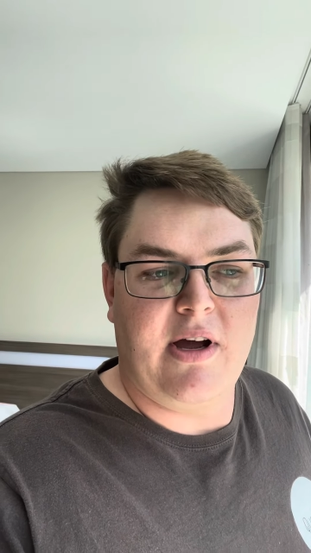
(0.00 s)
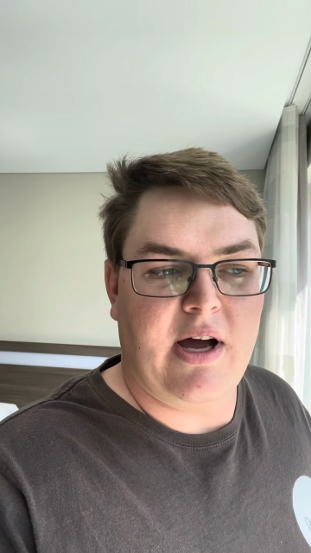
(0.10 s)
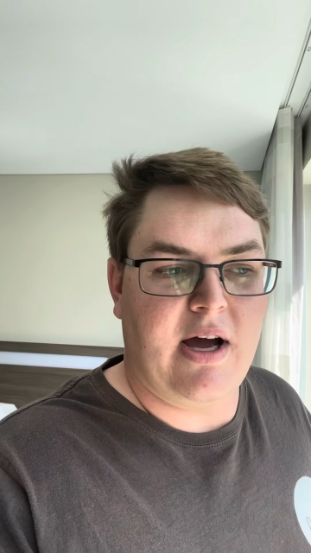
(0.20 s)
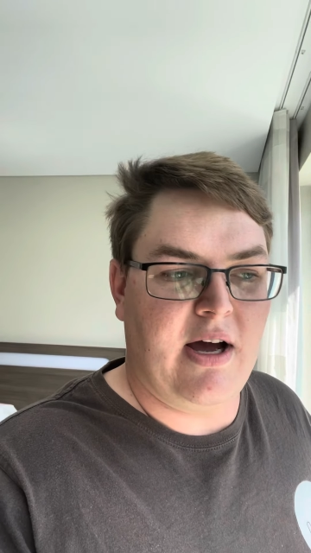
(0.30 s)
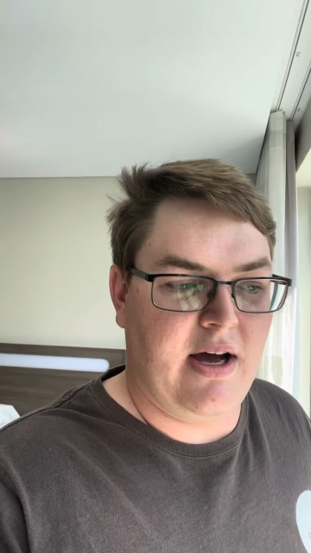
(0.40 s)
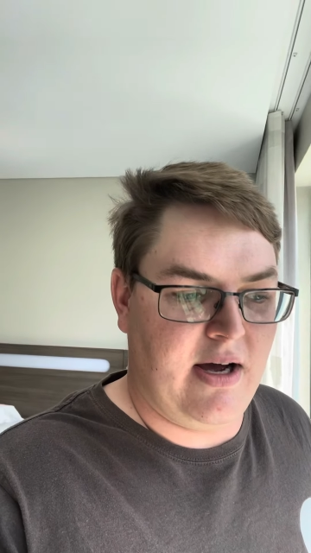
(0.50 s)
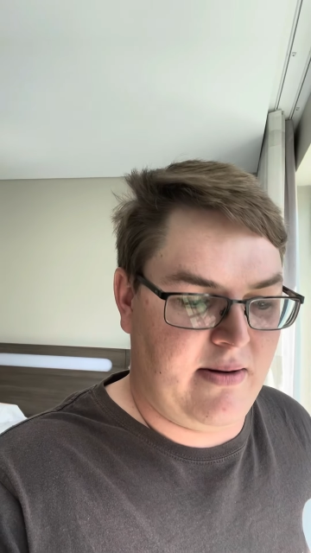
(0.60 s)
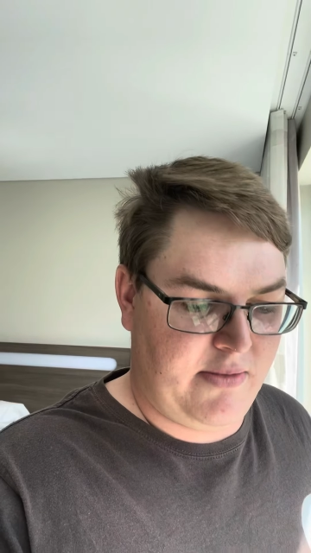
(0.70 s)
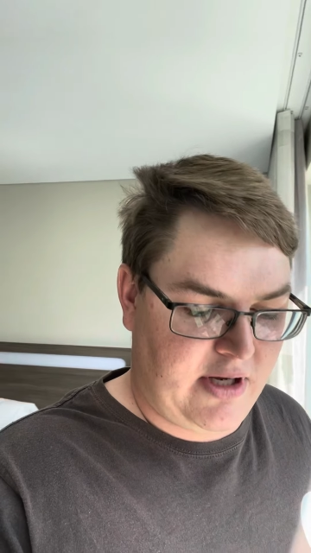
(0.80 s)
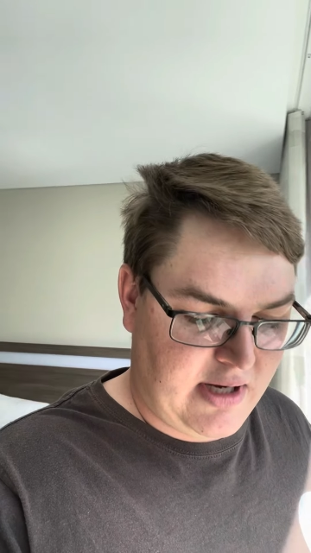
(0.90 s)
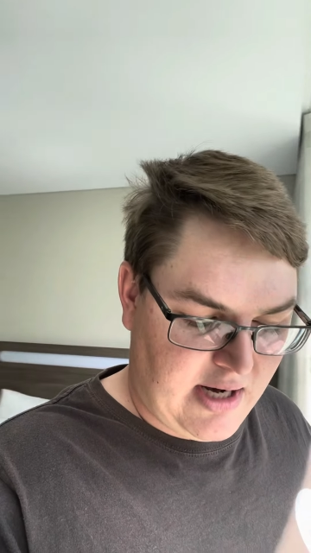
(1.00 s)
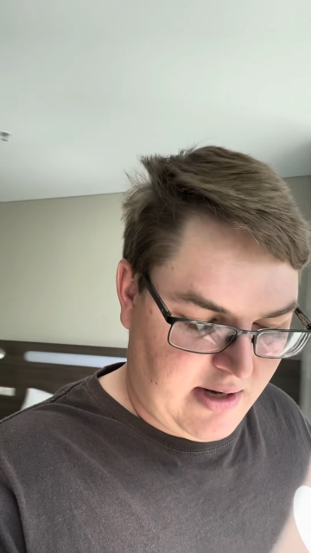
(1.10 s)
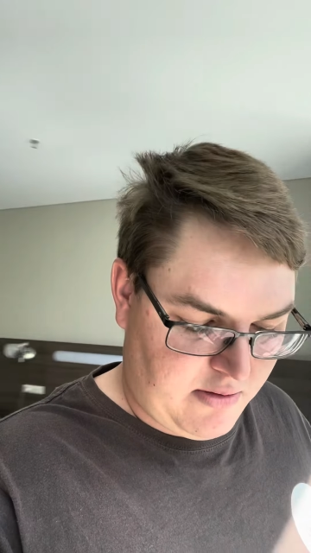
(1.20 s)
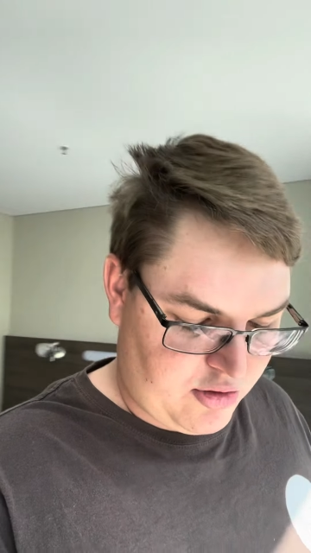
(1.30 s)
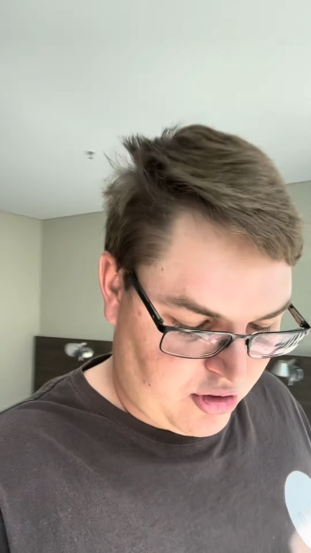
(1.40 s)
Um, you can get
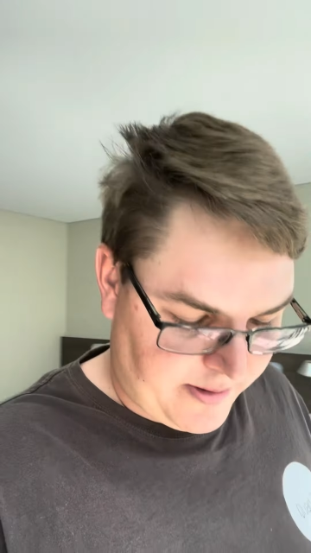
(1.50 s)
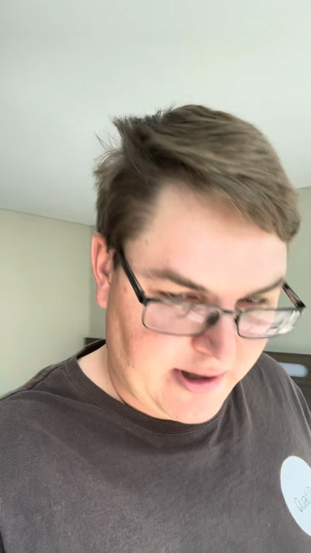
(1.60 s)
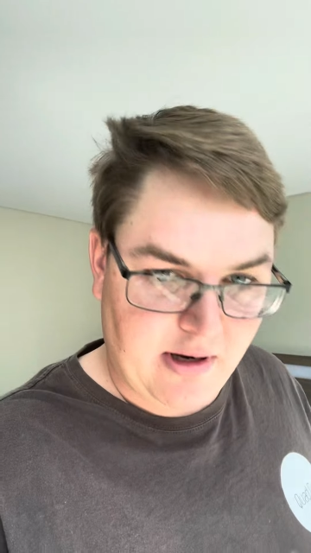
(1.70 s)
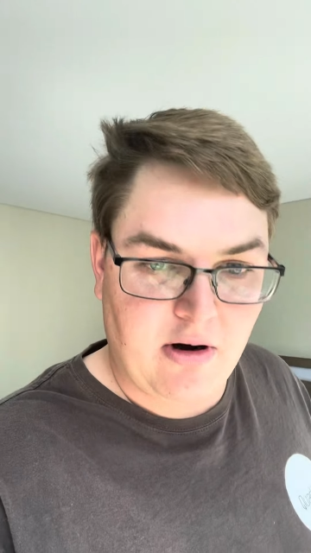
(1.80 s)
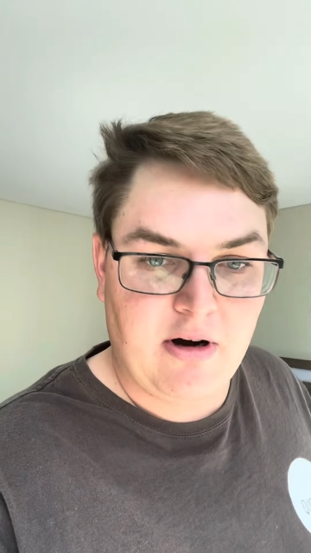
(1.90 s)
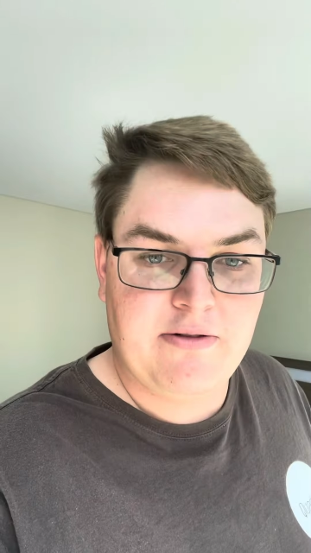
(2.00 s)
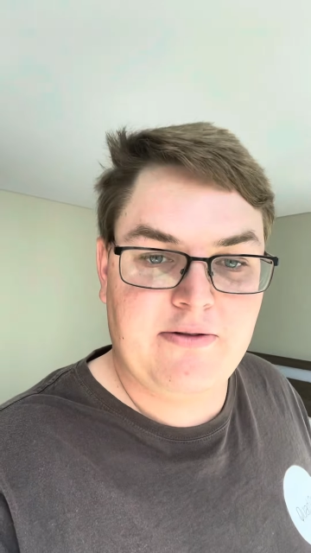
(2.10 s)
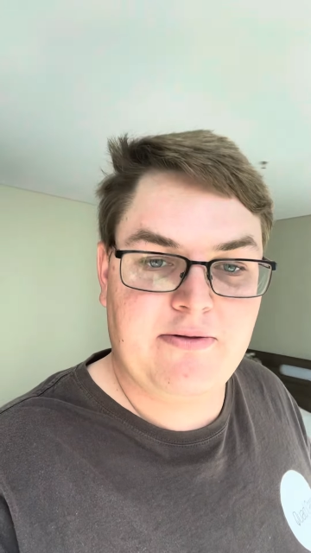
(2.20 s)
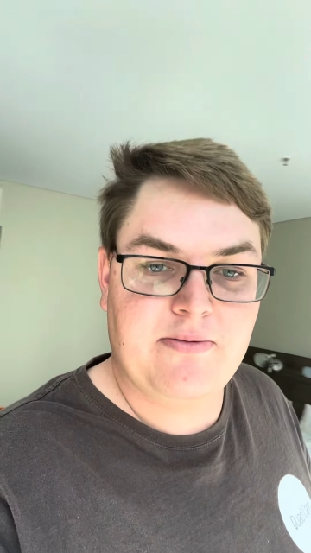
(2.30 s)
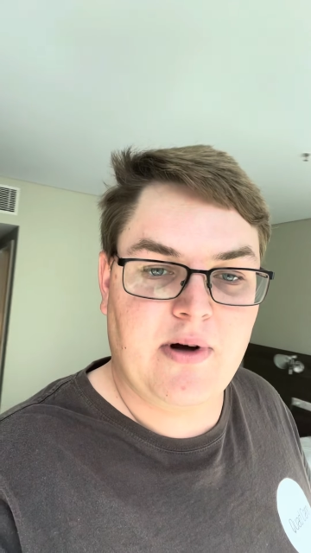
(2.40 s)
anyone to drop anything off.